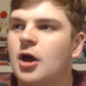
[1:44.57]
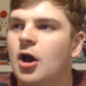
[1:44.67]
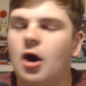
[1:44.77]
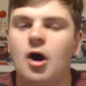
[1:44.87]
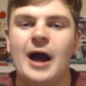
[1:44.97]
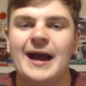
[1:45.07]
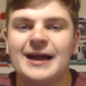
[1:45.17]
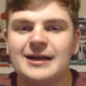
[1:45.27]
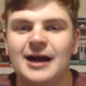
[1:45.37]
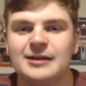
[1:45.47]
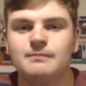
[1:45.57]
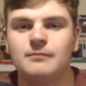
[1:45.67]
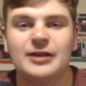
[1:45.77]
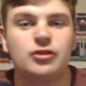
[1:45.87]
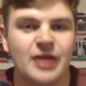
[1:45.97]

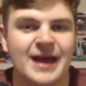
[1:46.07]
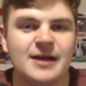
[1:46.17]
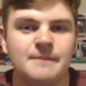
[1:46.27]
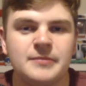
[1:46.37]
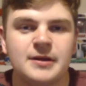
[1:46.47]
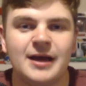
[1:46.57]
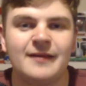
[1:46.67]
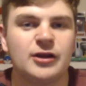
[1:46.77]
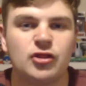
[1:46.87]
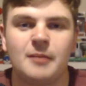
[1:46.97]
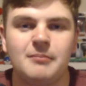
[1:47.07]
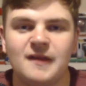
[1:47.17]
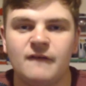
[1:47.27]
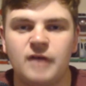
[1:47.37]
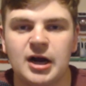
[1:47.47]
I said it, and then some
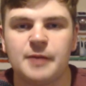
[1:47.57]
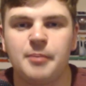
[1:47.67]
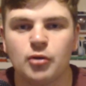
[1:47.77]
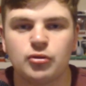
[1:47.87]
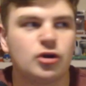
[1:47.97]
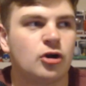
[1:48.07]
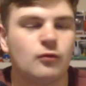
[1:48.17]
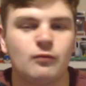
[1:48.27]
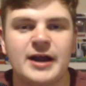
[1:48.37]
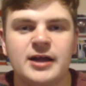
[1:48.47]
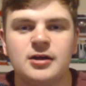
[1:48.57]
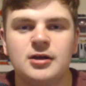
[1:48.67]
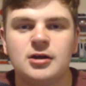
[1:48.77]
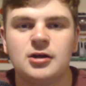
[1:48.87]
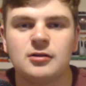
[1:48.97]
motherfucker posted it on Reddit
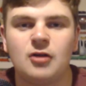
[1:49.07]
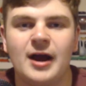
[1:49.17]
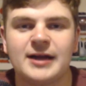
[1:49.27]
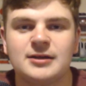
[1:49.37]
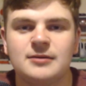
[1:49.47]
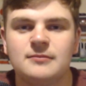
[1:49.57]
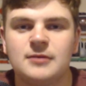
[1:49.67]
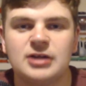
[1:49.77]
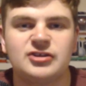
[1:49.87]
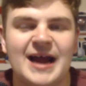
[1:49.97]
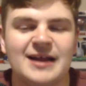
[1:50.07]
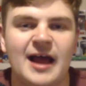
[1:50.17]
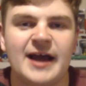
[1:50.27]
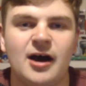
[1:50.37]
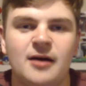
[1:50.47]
like a day
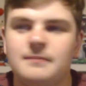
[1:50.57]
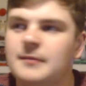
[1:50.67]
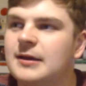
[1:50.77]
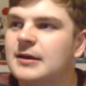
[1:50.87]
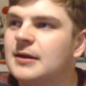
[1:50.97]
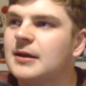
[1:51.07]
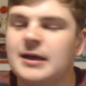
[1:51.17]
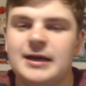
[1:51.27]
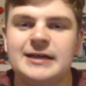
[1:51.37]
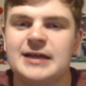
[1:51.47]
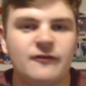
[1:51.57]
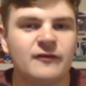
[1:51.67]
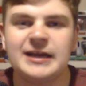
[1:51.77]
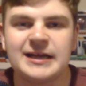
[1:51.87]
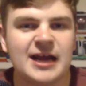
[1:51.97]
later. He
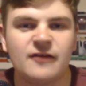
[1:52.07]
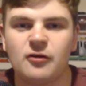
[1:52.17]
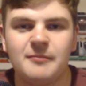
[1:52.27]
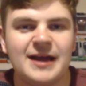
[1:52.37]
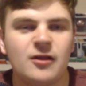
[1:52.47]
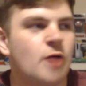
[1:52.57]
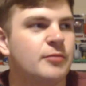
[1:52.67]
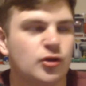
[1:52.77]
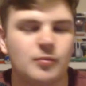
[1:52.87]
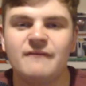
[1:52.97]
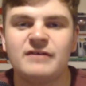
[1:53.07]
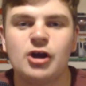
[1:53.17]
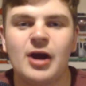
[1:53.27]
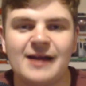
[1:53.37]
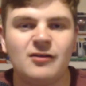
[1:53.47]
definitely didn't get it from me though, because my
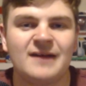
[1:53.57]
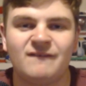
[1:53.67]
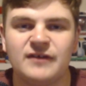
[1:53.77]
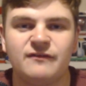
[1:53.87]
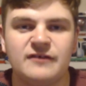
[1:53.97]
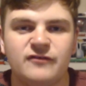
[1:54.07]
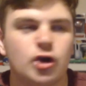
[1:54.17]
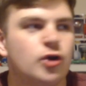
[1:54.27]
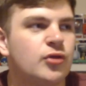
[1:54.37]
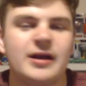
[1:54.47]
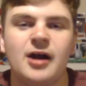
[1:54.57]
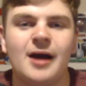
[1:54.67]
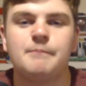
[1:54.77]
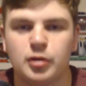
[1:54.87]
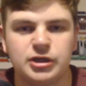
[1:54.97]
video had like 50 views, and
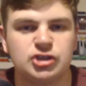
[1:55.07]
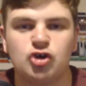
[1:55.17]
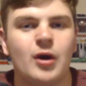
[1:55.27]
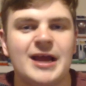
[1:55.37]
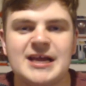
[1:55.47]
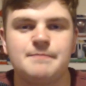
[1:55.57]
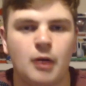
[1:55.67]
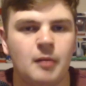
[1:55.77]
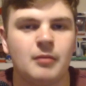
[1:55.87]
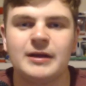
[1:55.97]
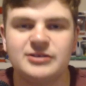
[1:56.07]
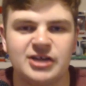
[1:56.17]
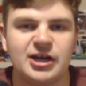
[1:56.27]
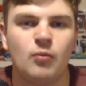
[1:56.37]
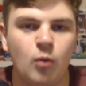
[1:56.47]
I'm pretty sure he probably
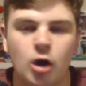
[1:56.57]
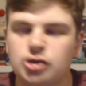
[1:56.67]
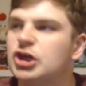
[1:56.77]
didn't watch